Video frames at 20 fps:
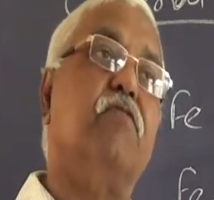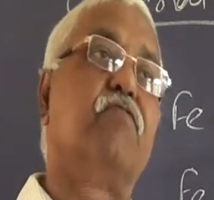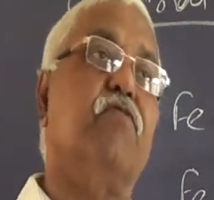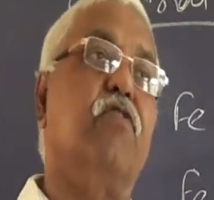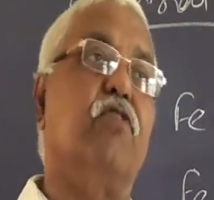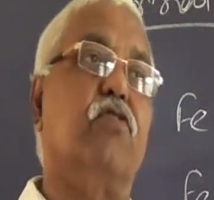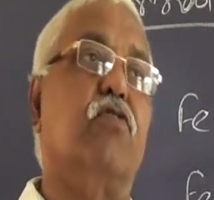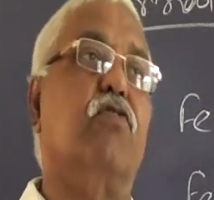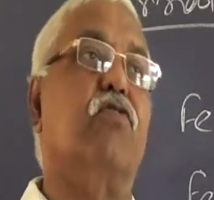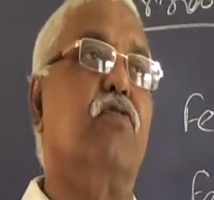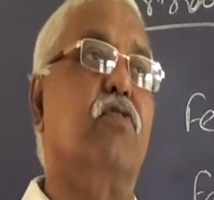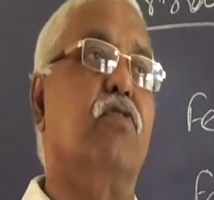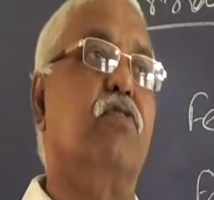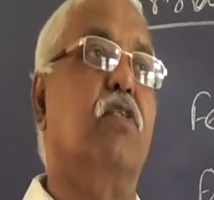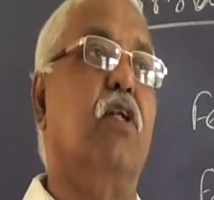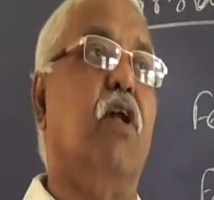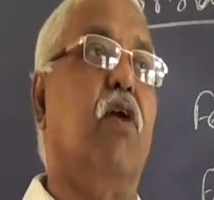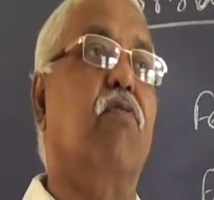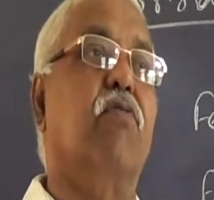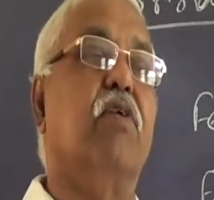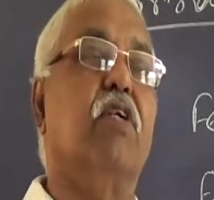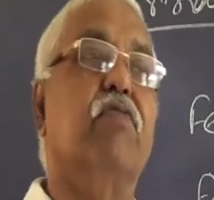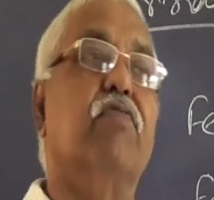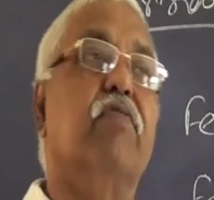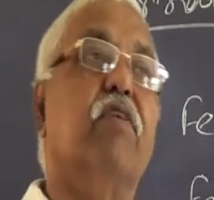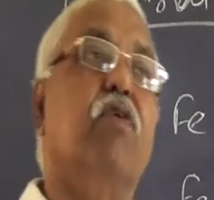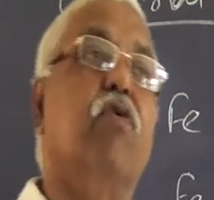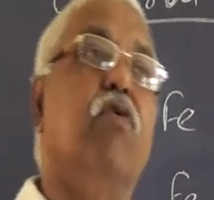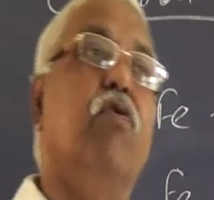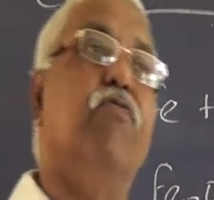from the corrosion? How can
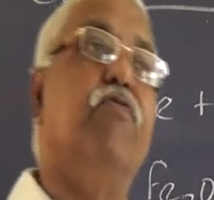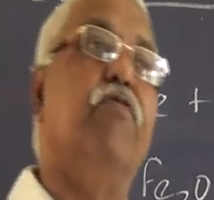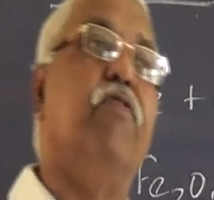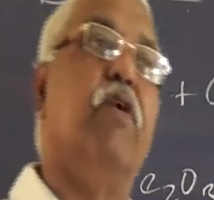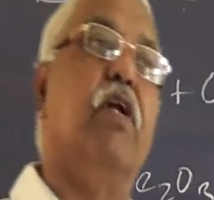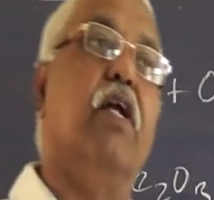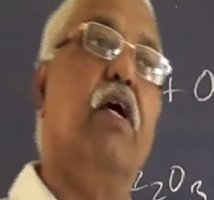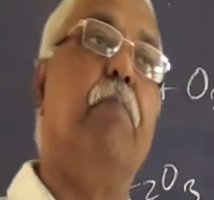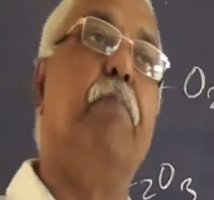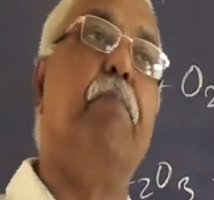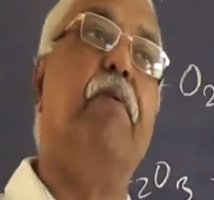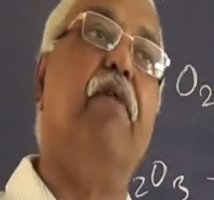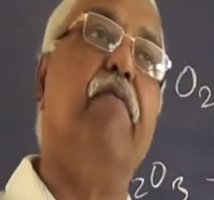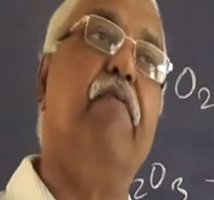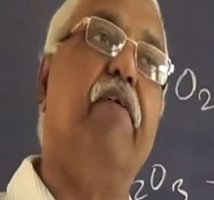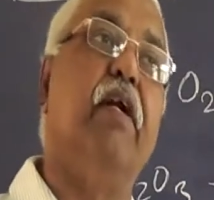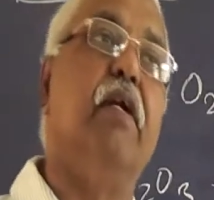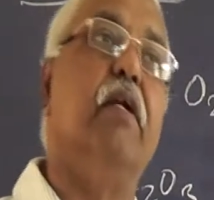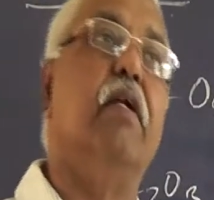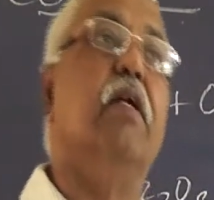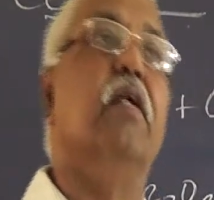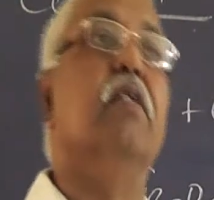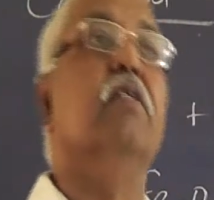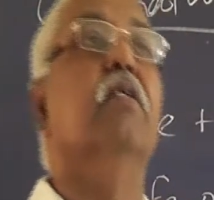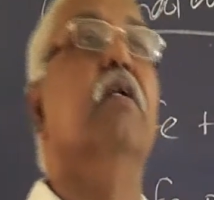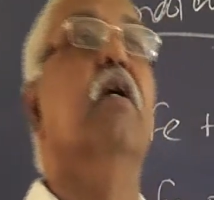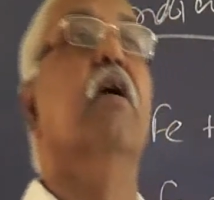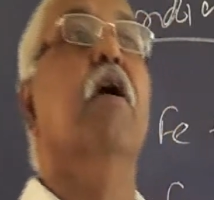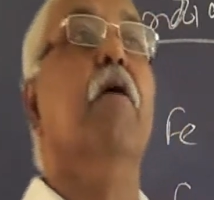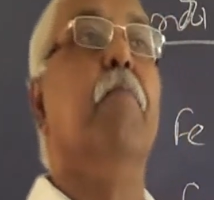we go for a
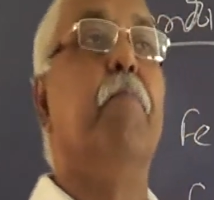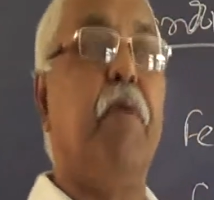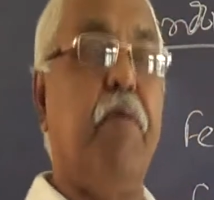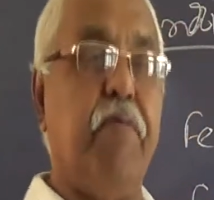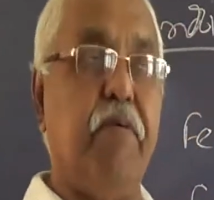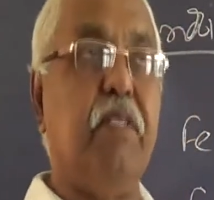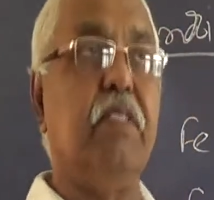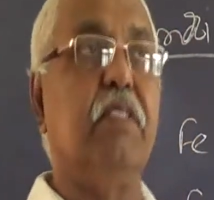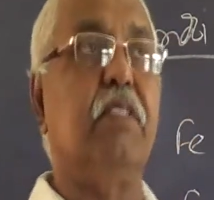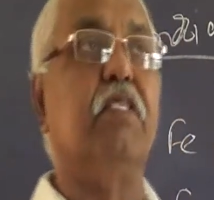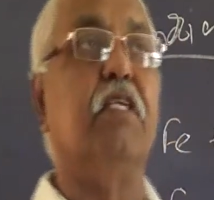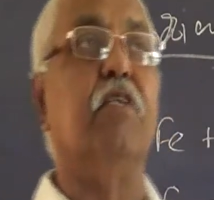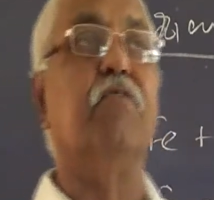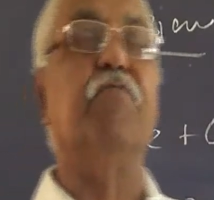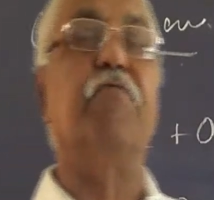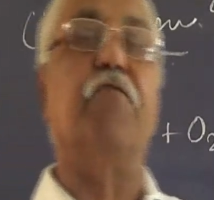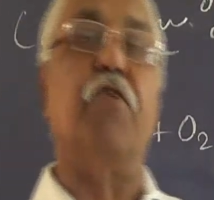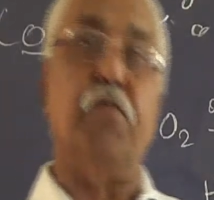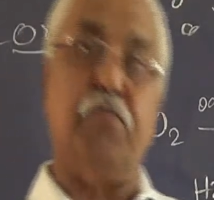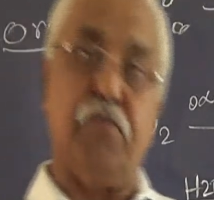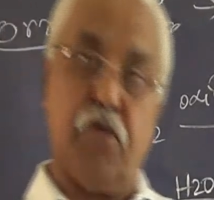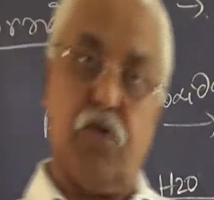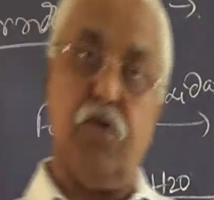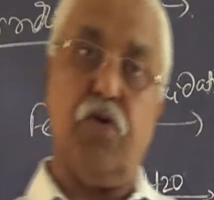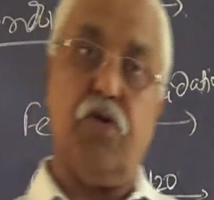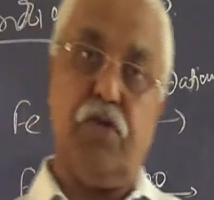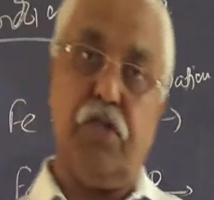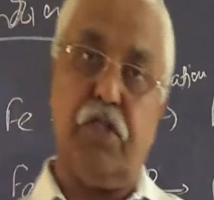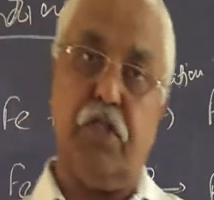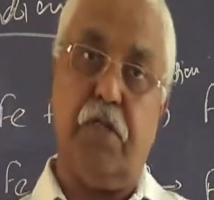prevention from the
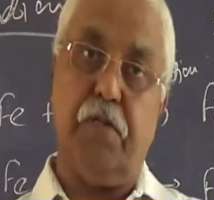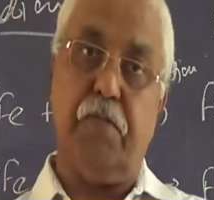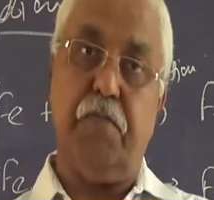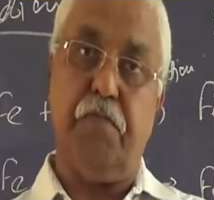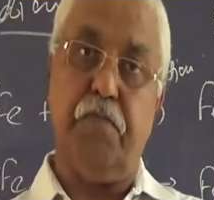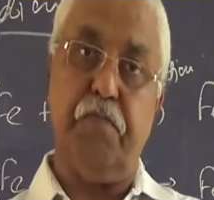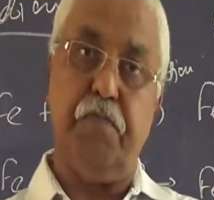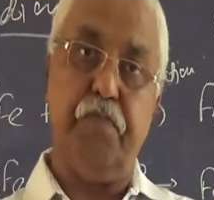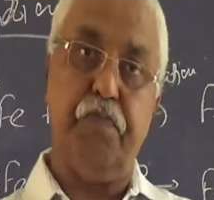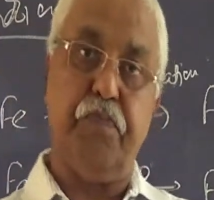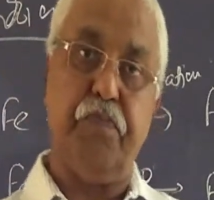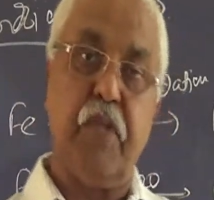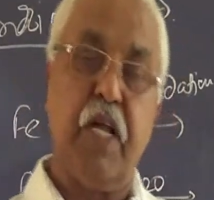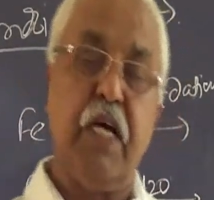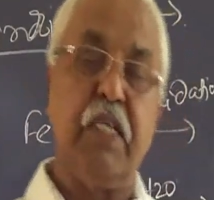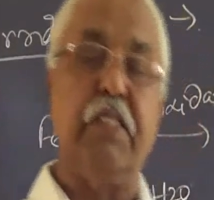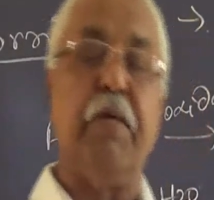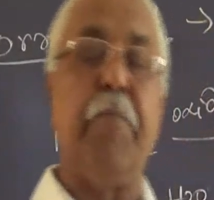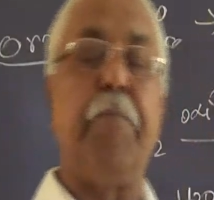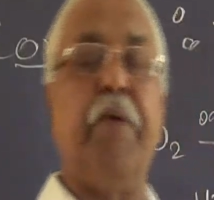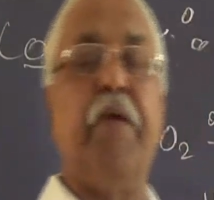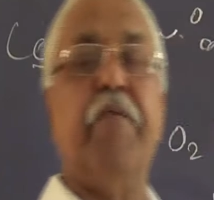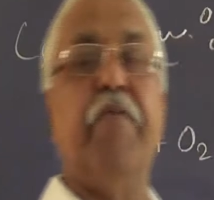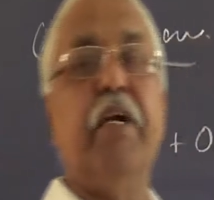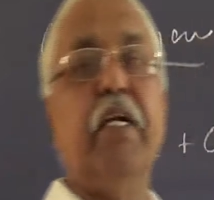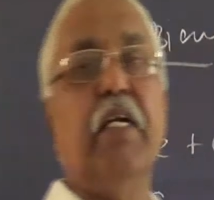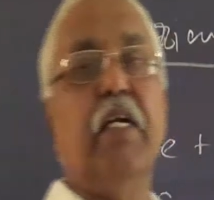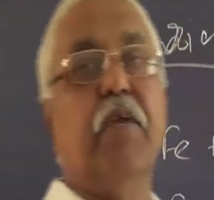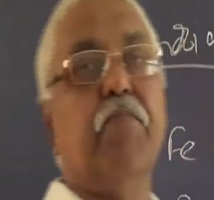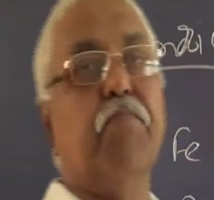corrosion? The
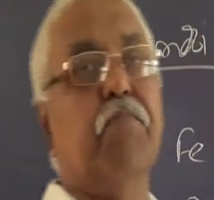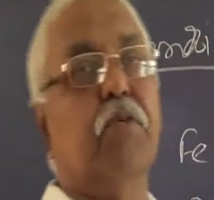preventive